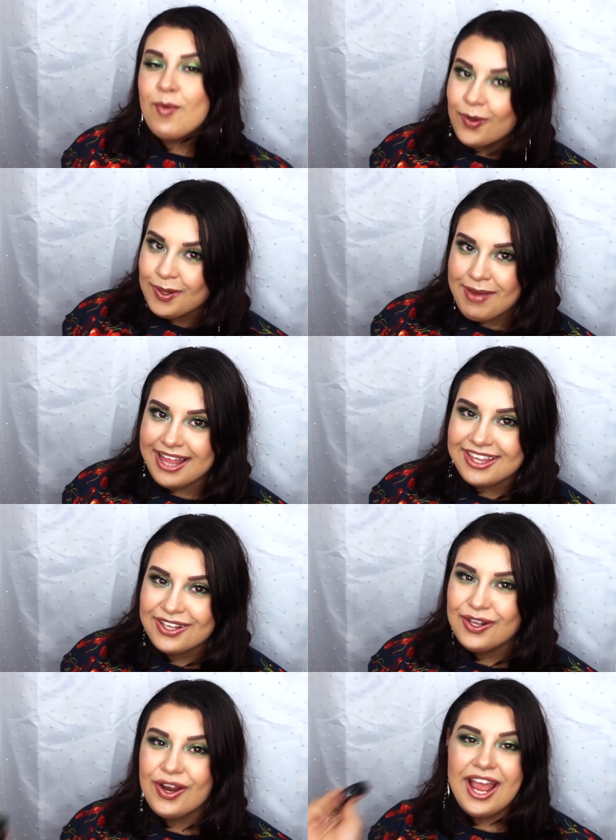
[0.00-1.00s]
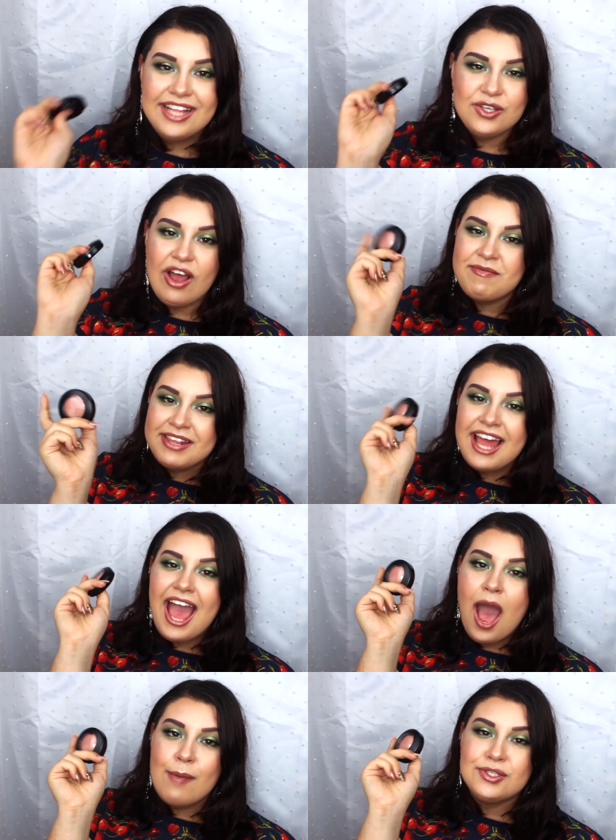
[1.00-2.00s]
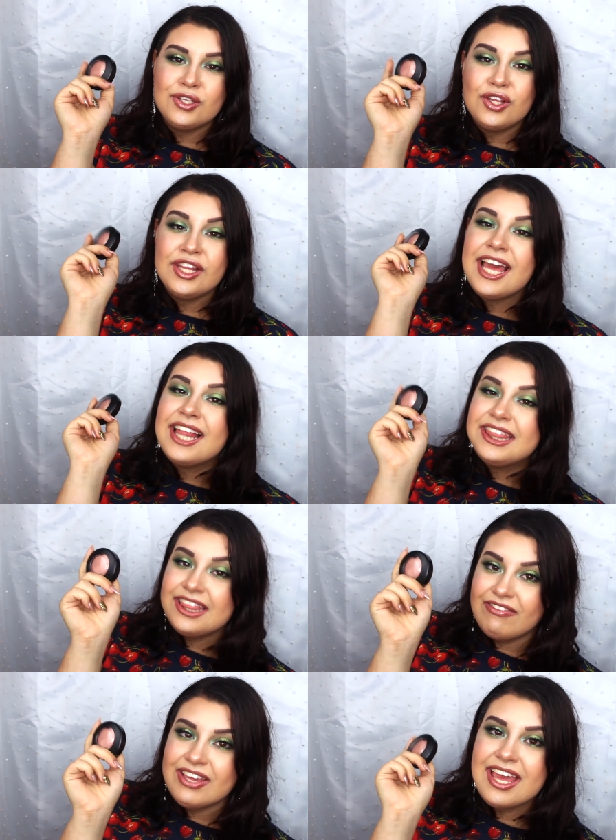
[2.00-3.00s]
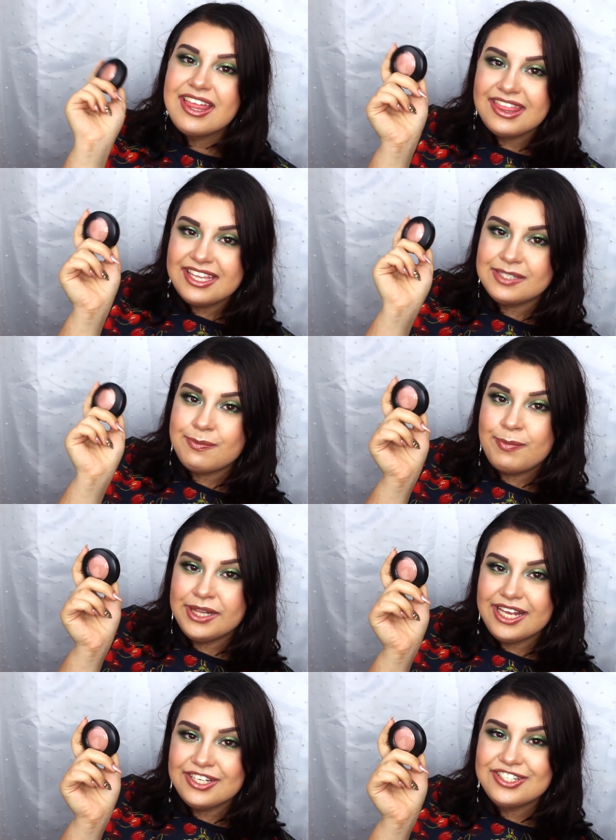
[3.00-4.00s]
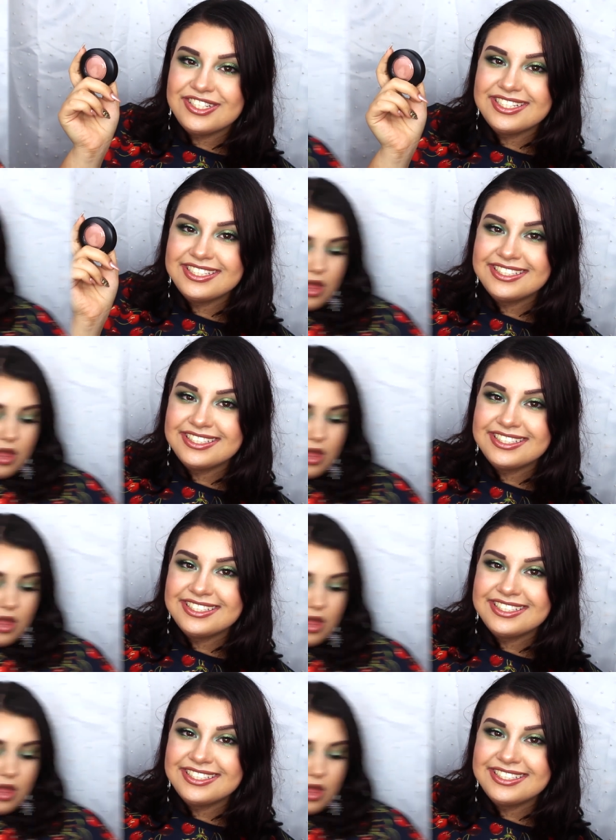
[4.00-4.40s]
all about the glow, and so I've been absolutely loving this blush.